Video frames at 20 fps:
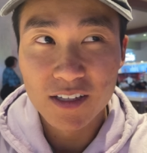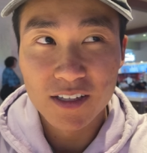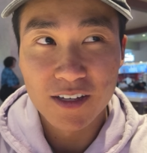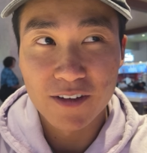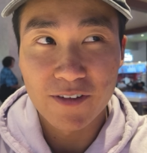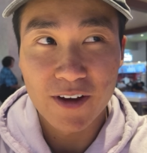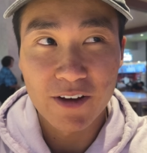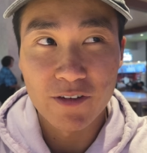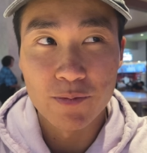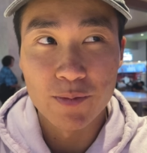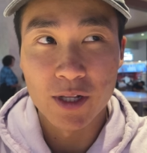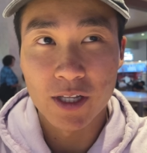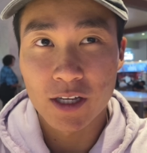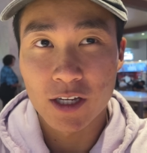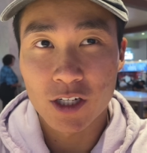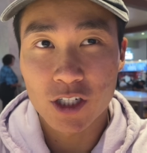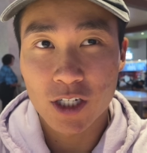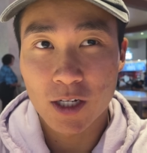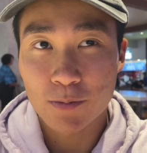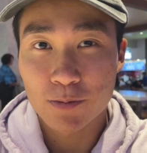If I have a
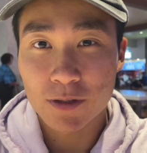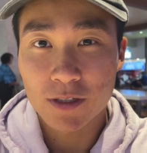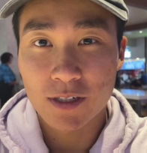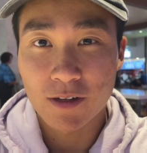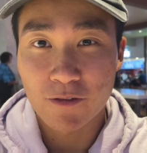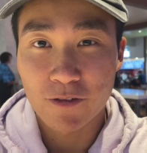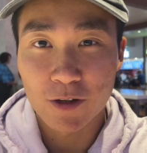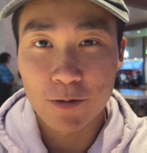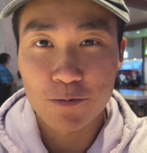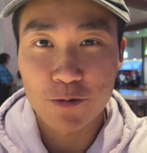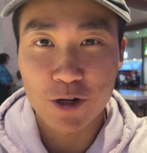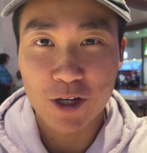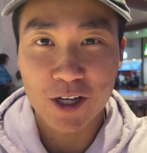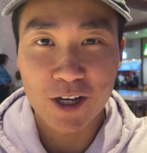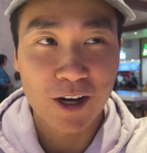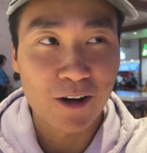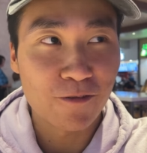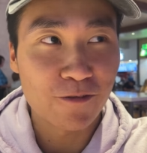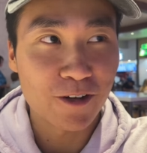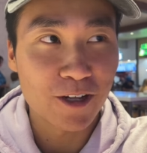million chips, I feel pretty
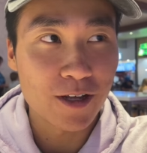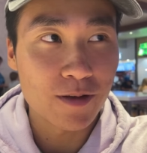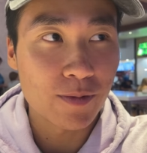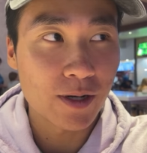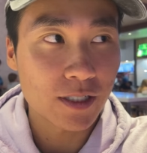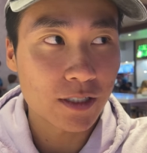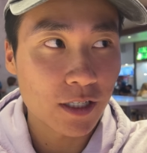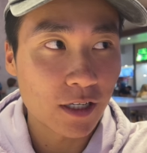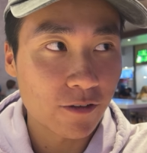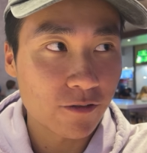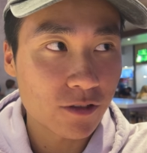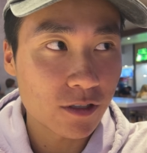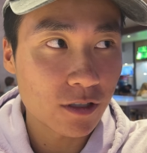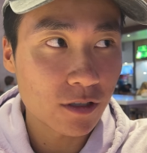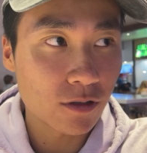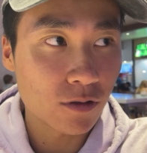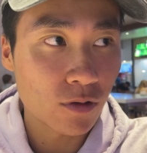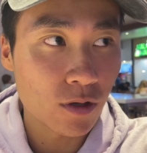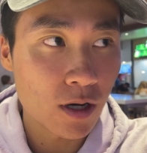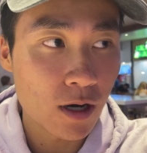confident in myself
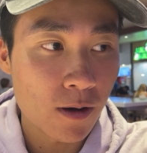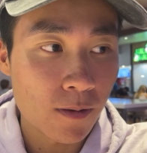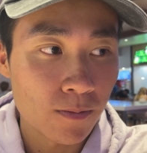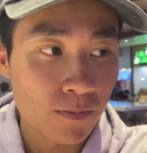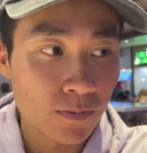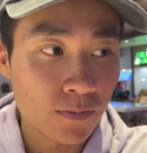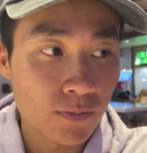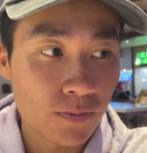to um,